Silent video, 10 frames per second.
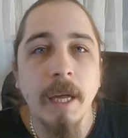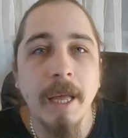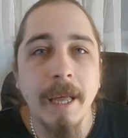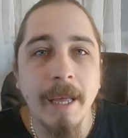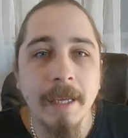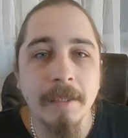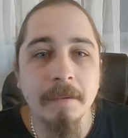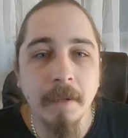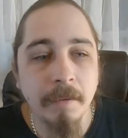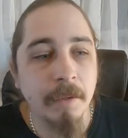and
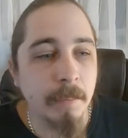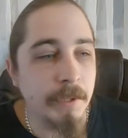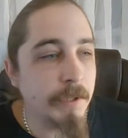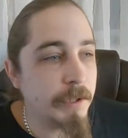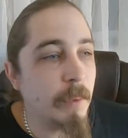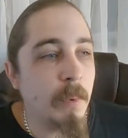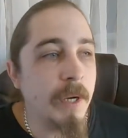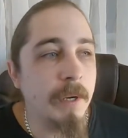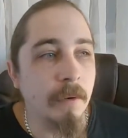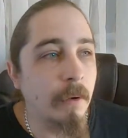everybody's
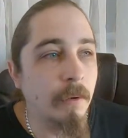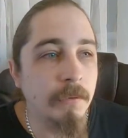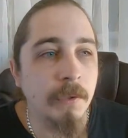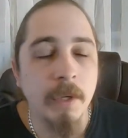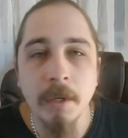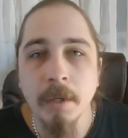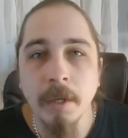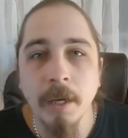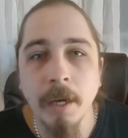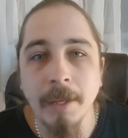aware of,
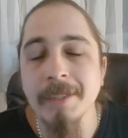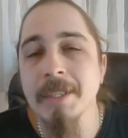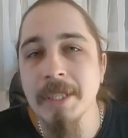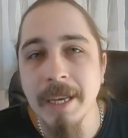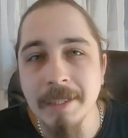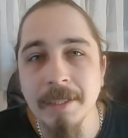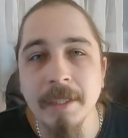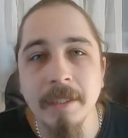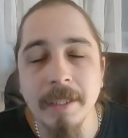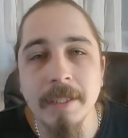a
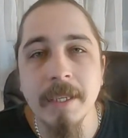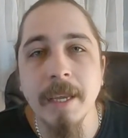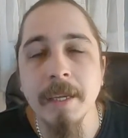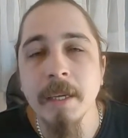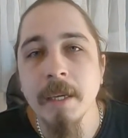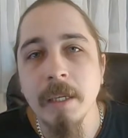necessity, let's say,